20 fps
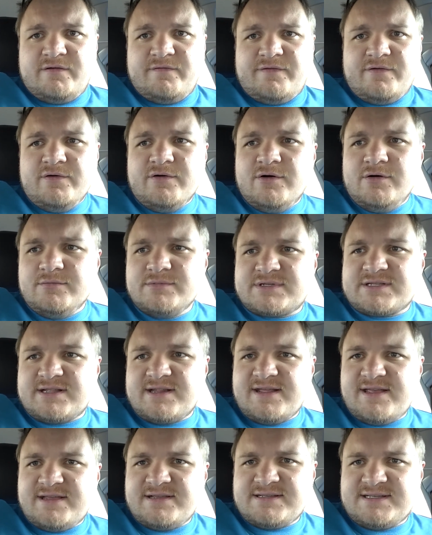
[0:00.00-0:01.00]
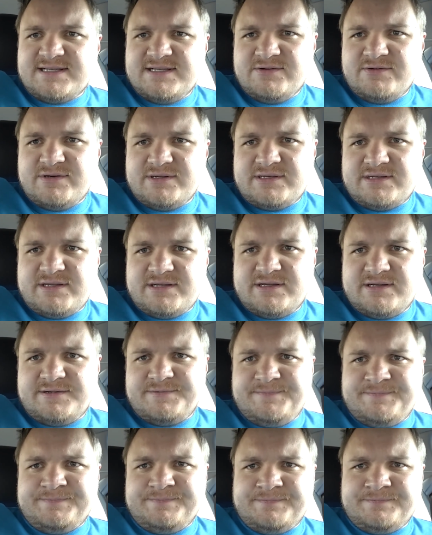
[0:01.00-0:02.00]
a few homes today, see what
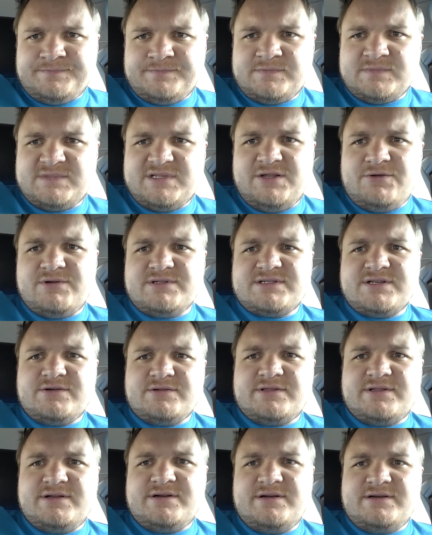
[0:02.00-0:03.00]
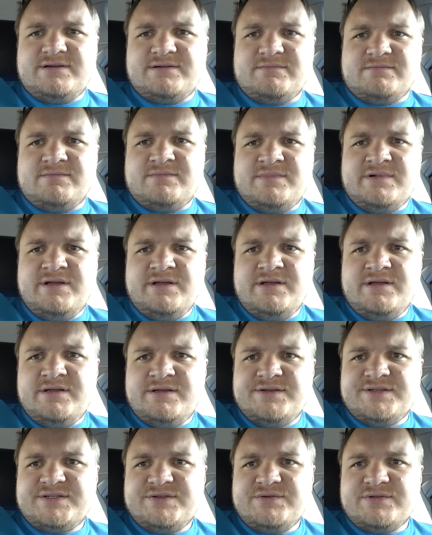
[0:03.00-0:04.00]
uh, see what's out there, and
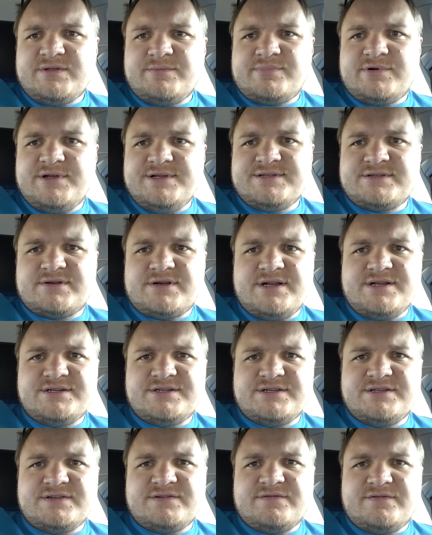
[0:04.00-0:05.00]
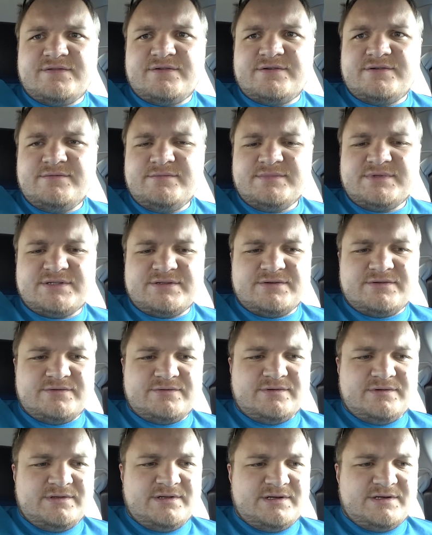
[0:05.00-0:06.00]
see what the price range is for them.
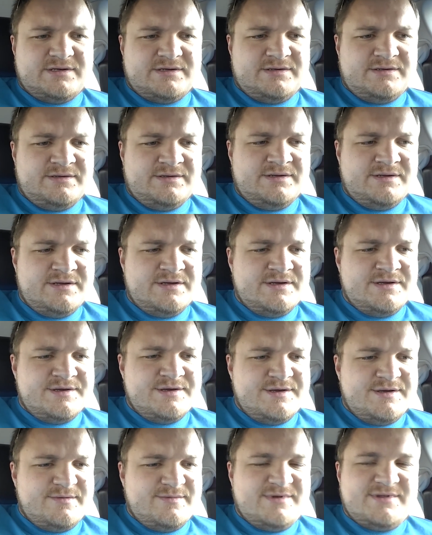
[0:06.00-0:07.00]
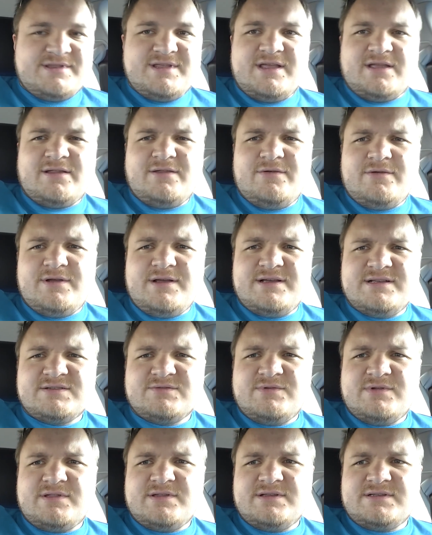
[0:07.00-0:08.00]
So we'll uh, be taking you
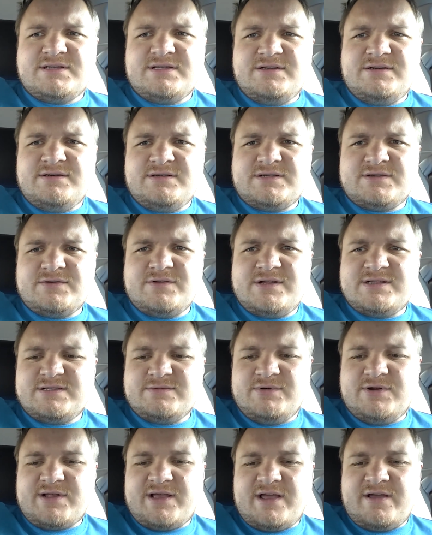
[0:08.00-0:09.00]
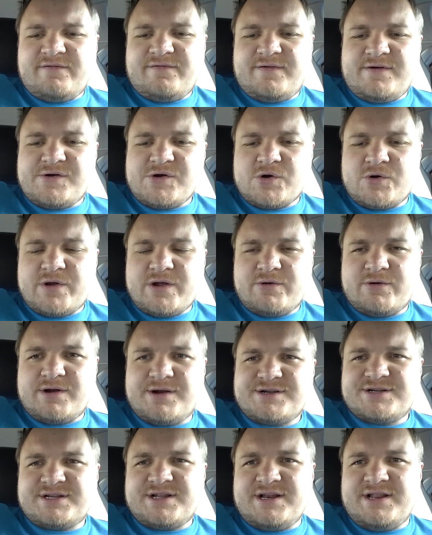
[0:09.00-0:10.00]
guys with us here. So that's about a half hour away.
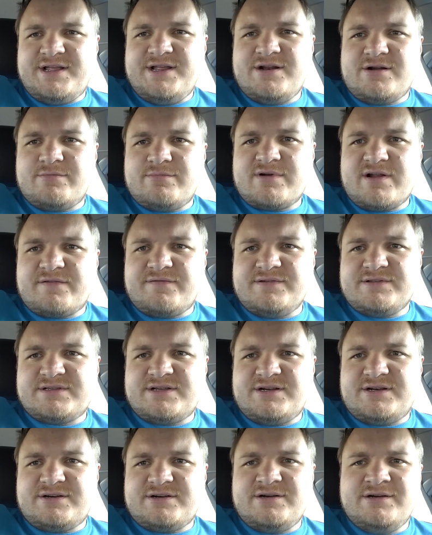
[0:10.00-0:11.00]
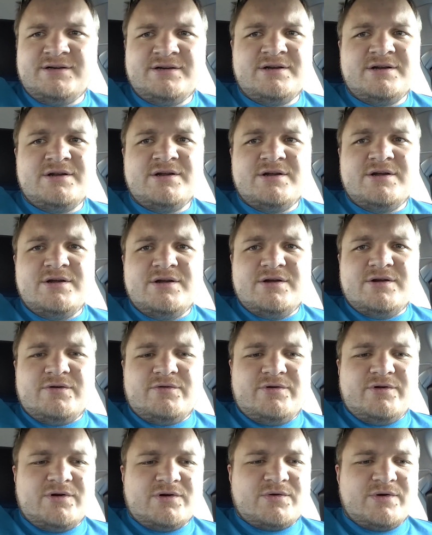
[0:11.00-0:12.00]
We're just gonna eat our breakfast here
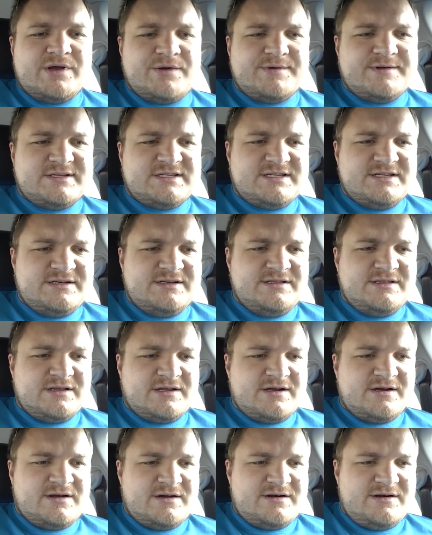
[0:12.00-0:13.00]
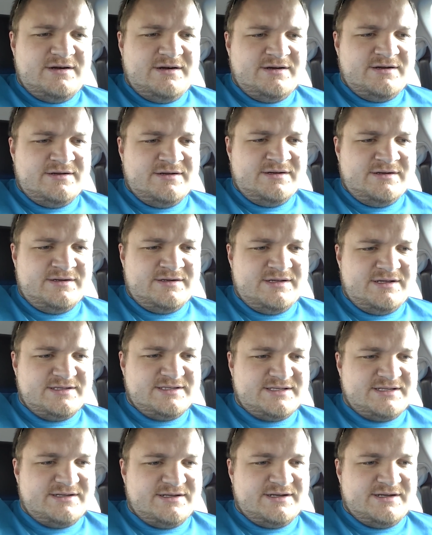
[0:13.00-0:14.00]
real quick while sitting in the car.
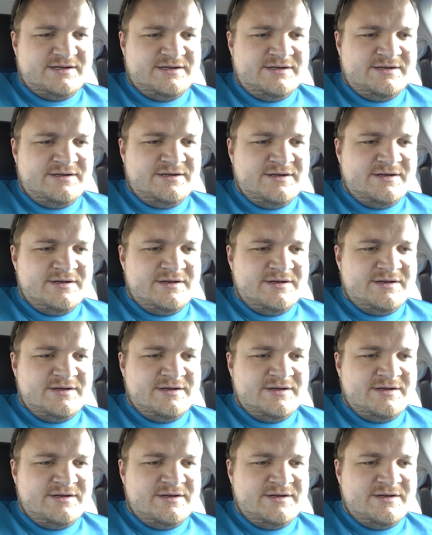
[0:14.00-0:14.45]
It's uh